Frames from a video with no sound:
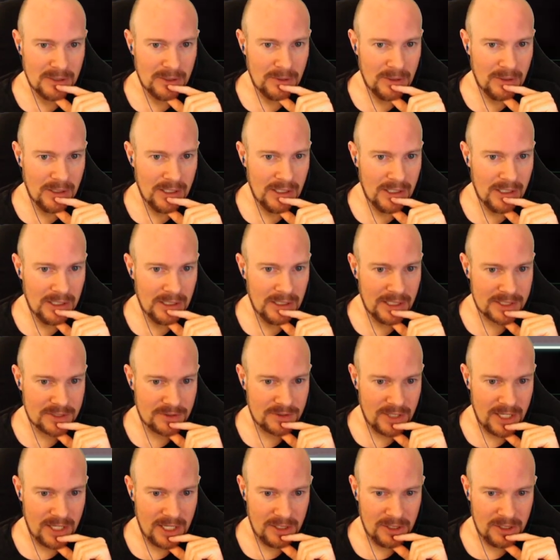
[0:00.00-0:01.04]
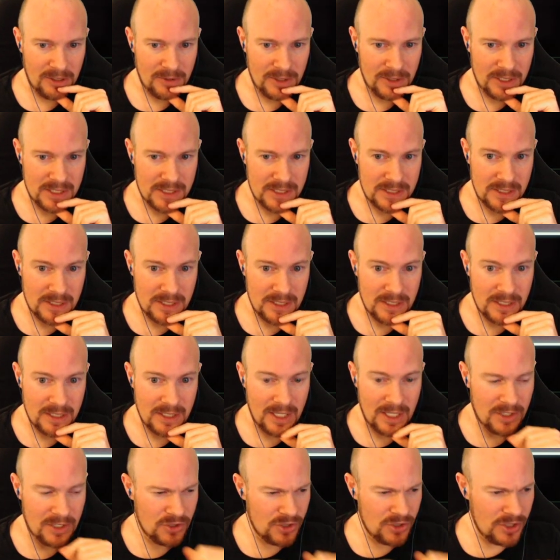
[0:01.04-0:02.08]
uh, Electro Halo is the
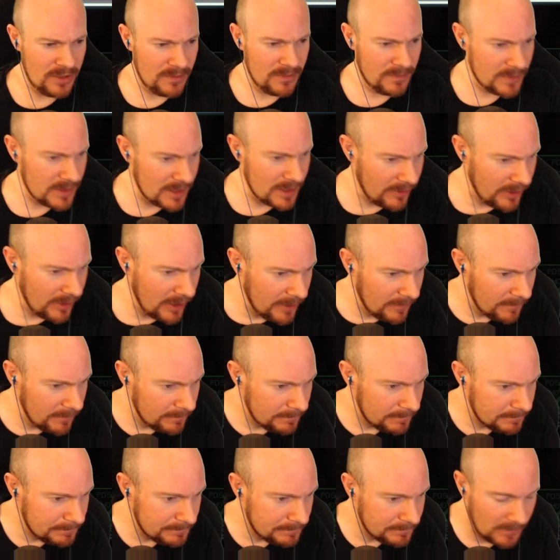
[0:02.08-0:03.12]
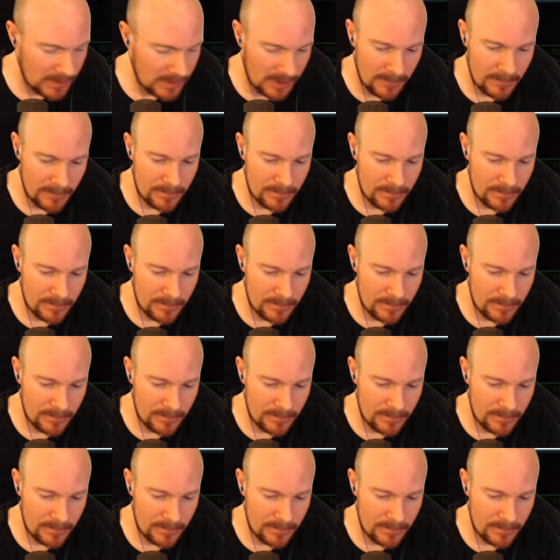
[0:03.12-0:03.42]
Engi. Is that right? Yeah.